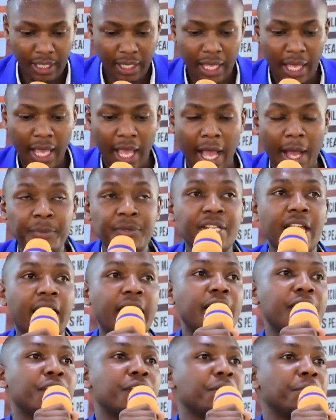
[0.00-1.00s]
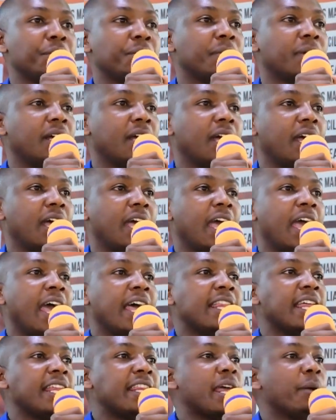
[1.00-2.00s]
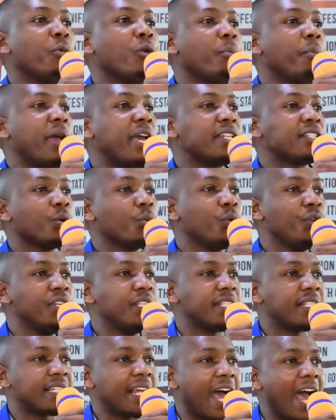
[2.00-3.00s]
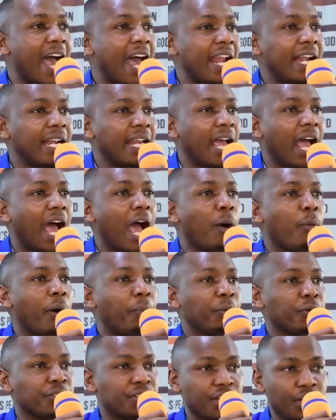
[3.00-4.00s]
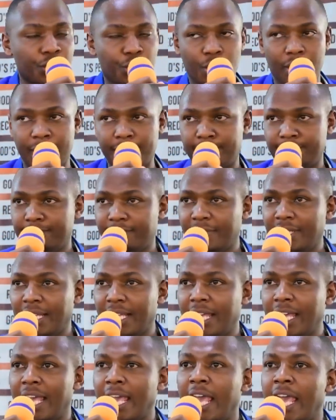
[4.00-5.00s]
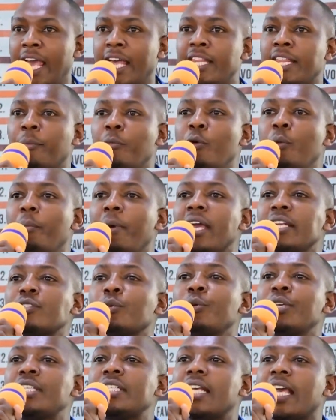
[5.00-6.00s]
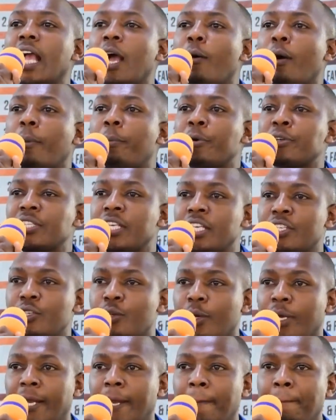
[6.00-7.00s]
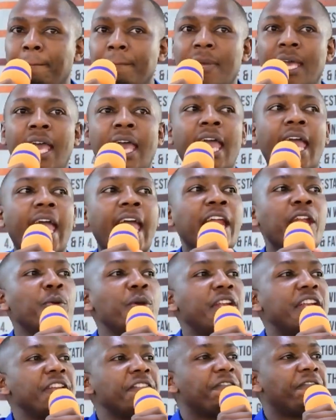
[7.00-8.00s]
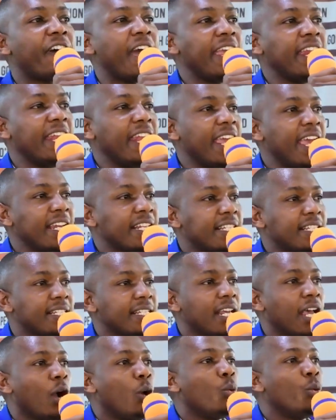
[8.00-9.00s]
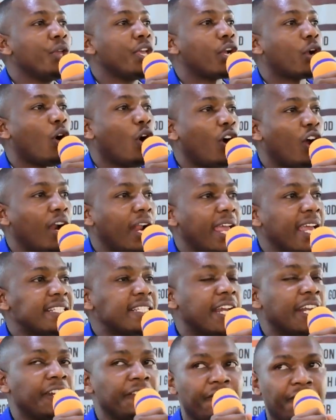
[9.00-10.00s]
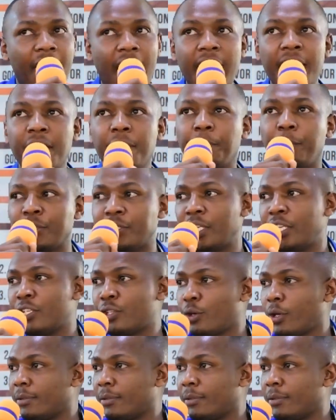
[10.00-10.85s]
I'm telling you that the moment we stand our position, the moment we take our position and we define it, we call it divine position.